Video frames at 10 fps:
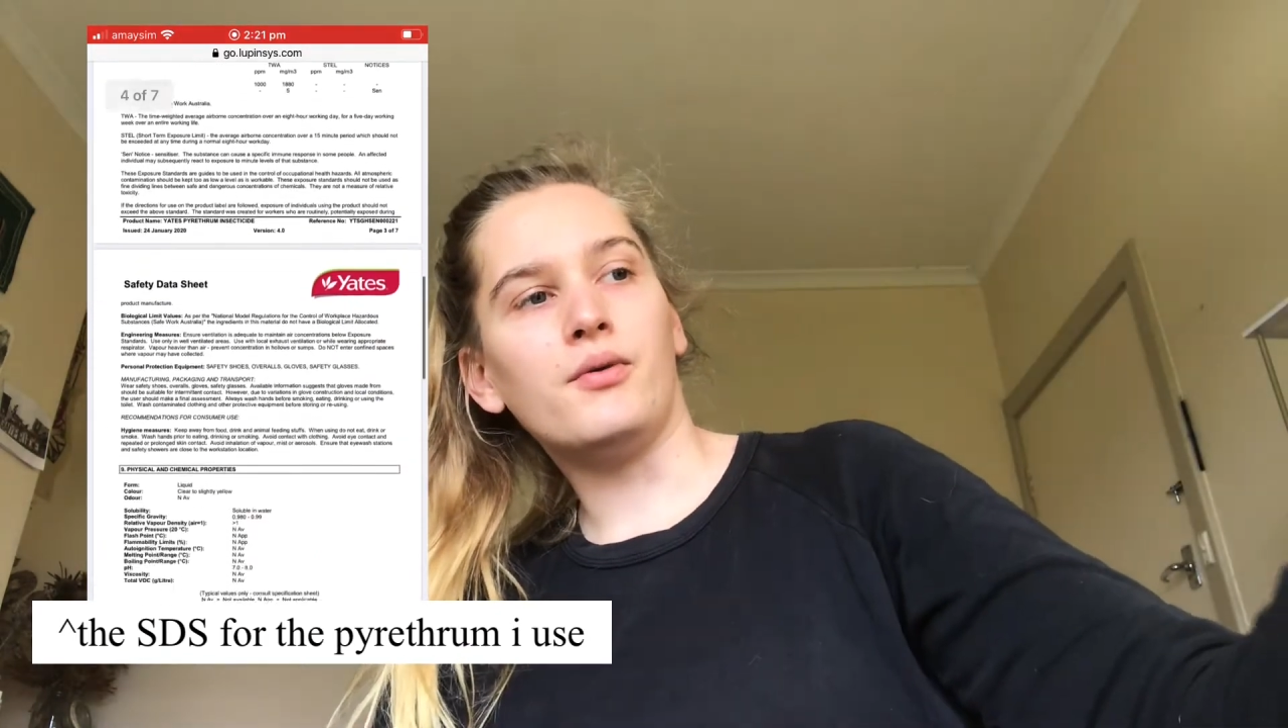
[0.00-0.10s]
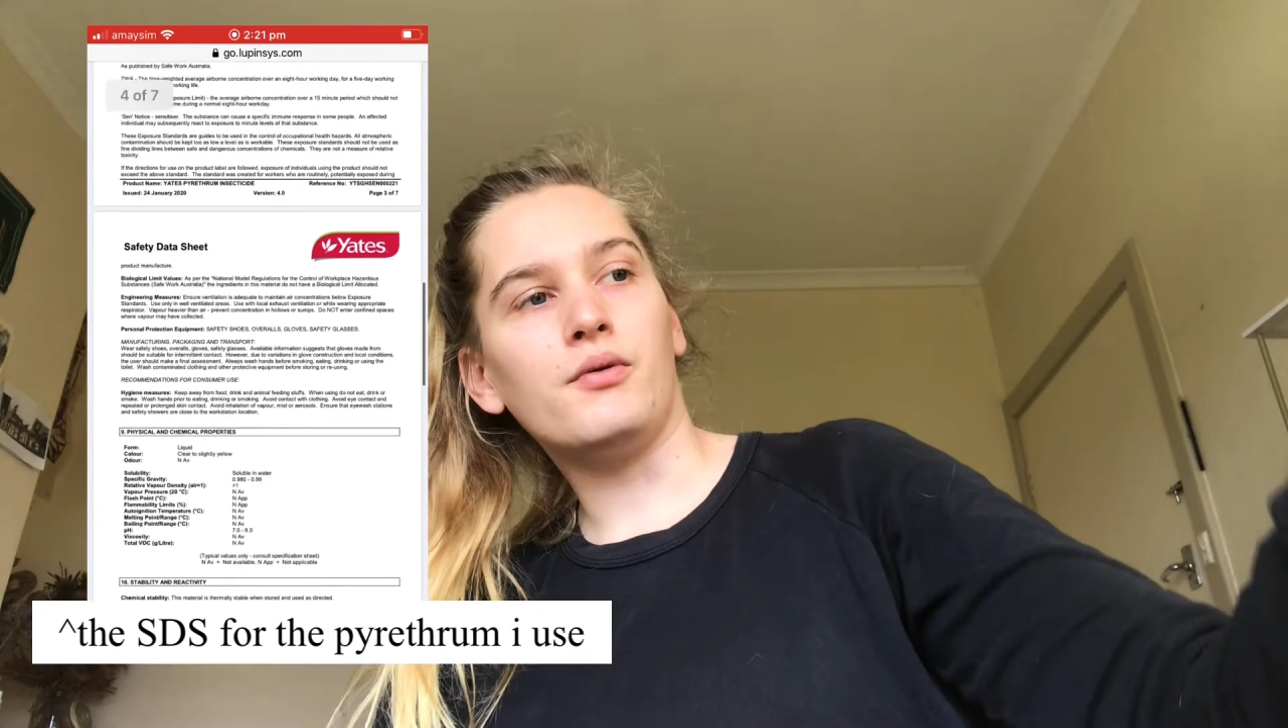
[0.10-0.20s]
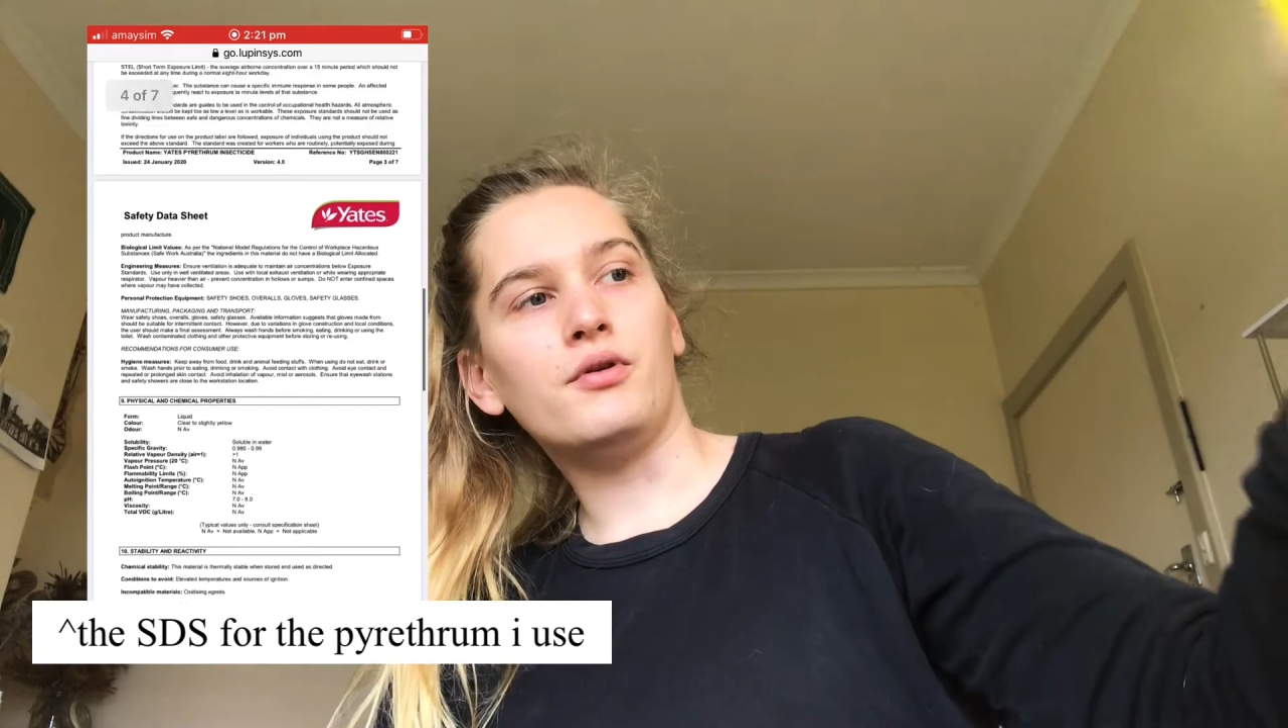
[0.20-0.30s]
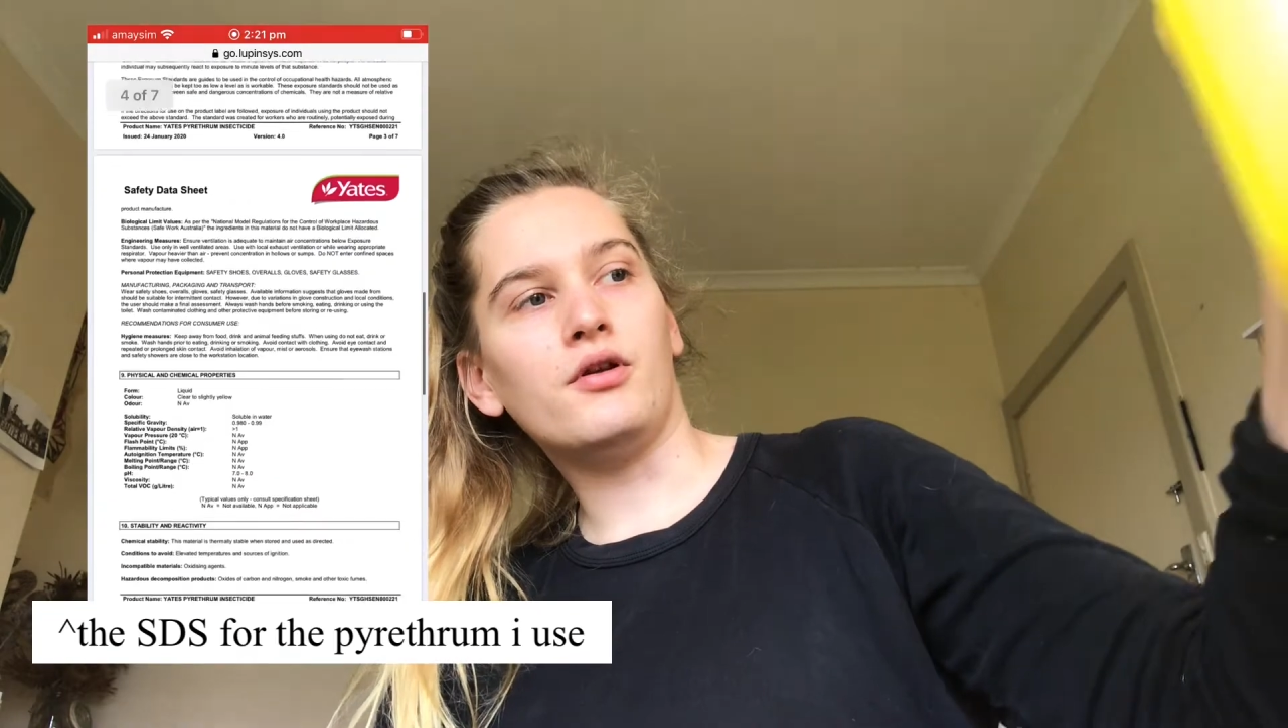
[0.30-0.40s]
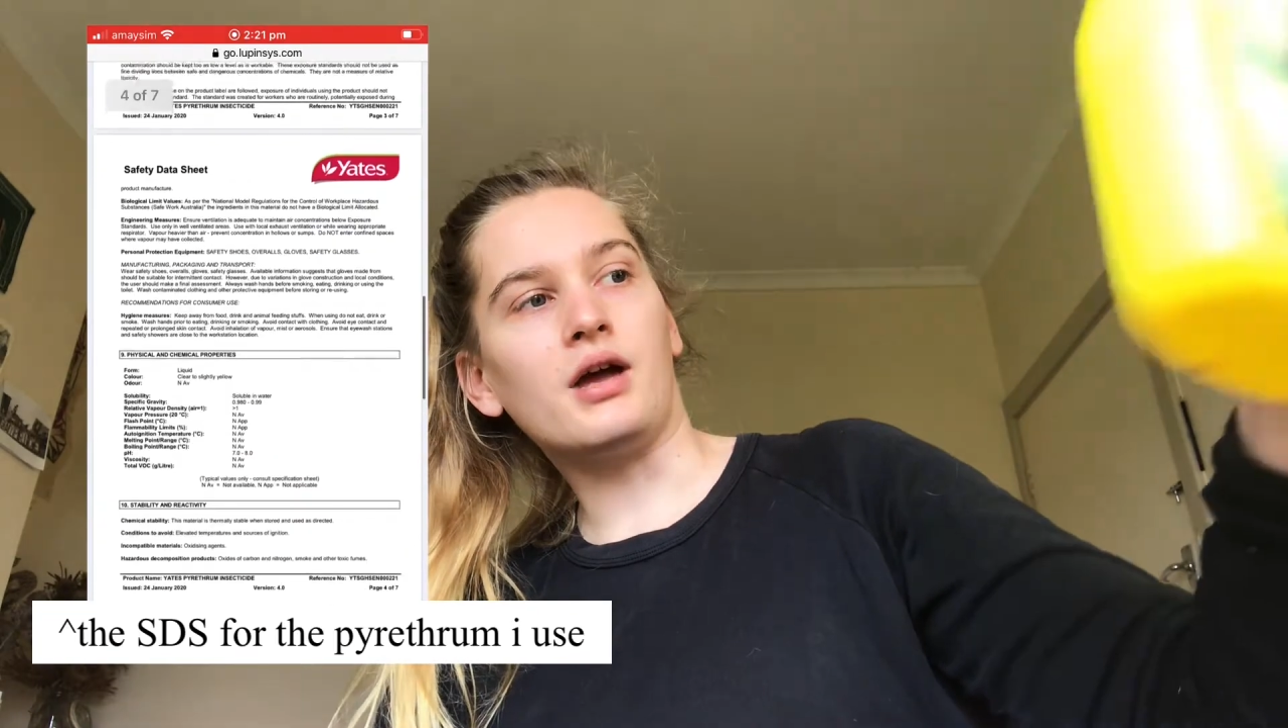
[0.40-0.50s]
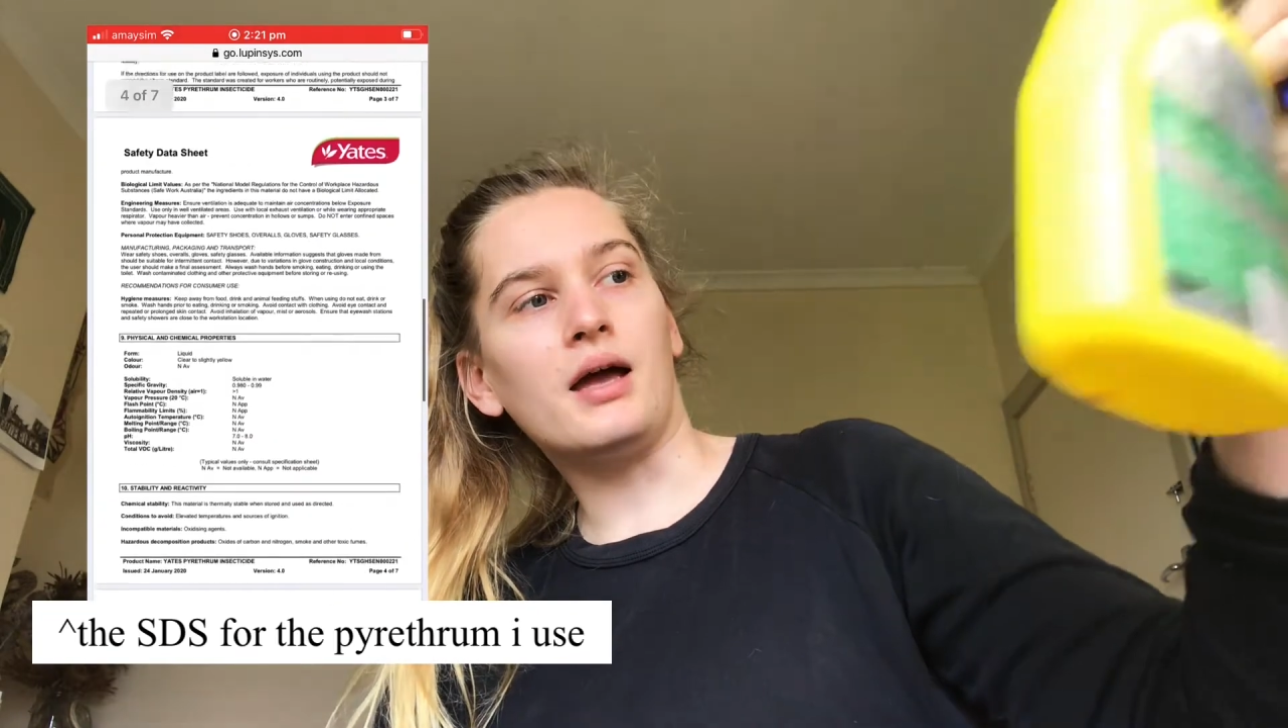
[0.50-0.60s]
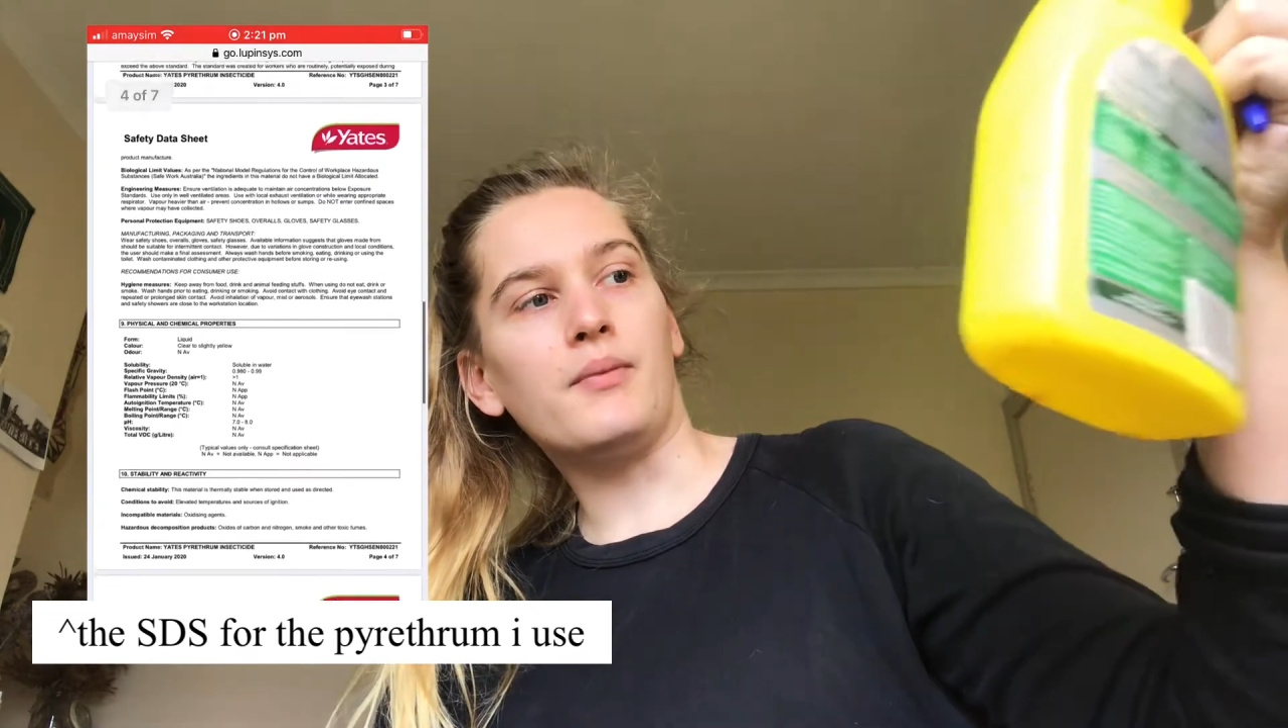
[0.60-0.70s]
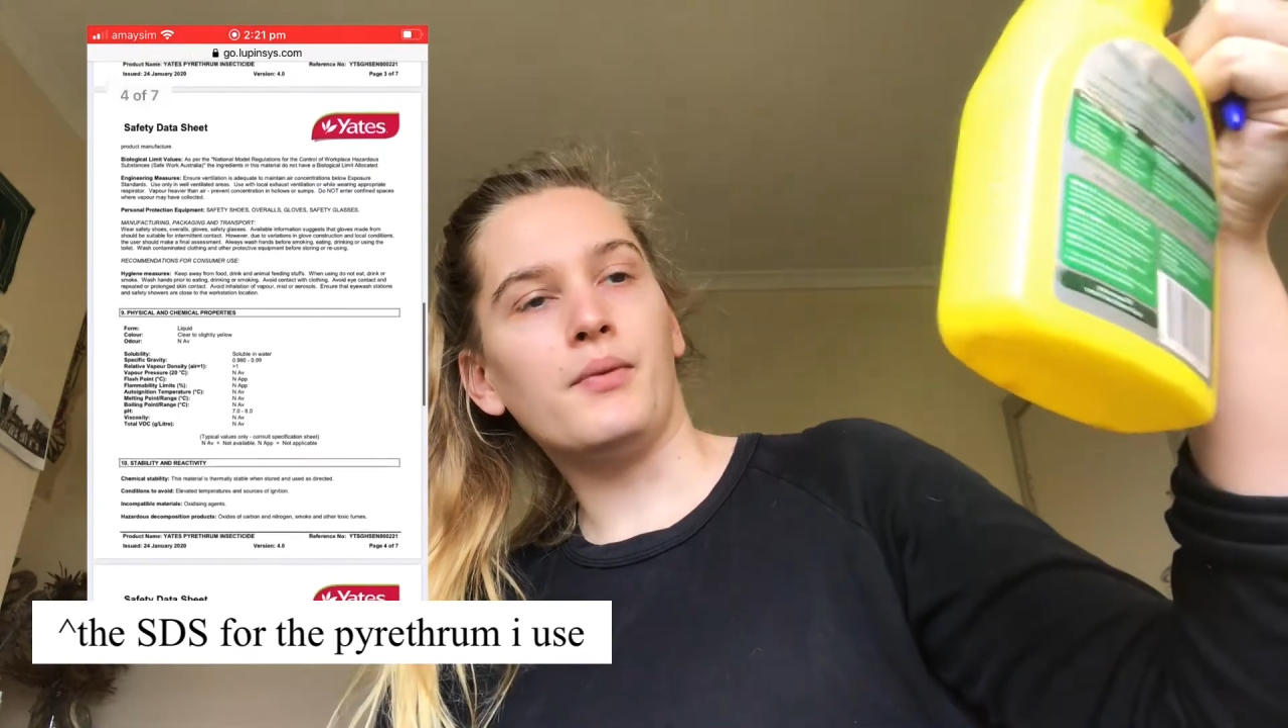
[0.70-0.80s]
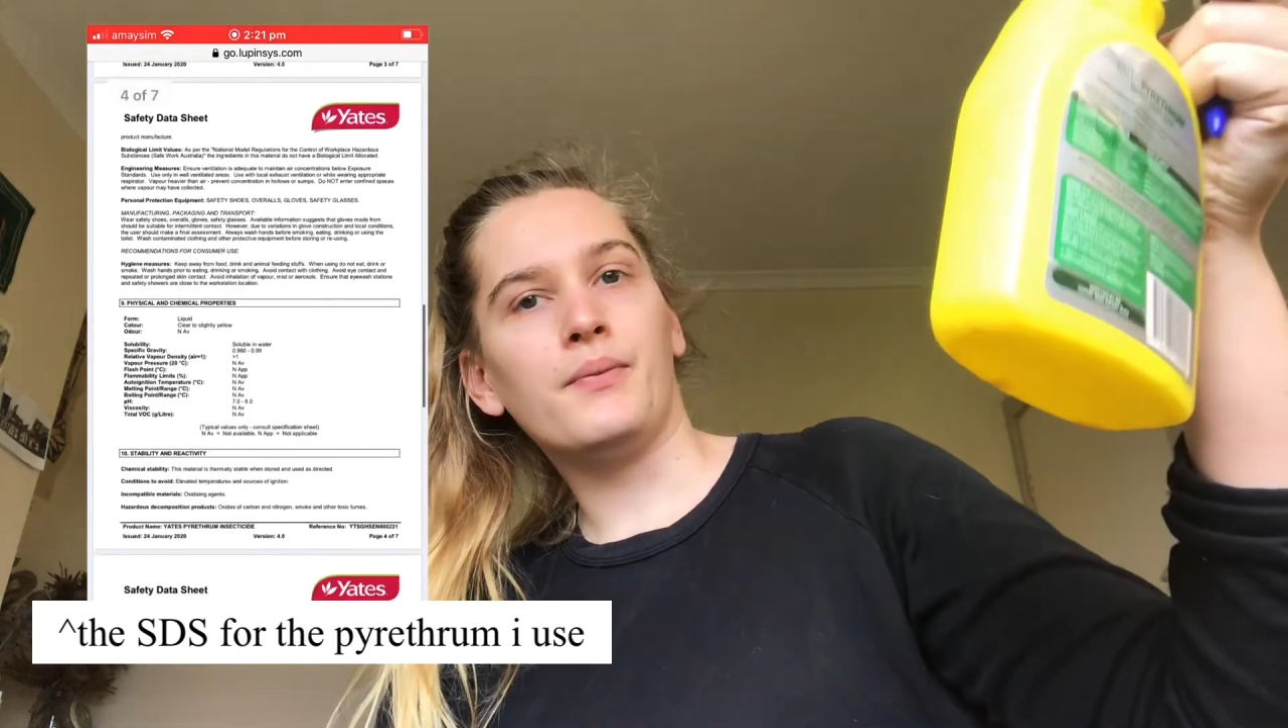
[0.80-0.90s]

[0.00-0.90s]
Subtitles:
you would look up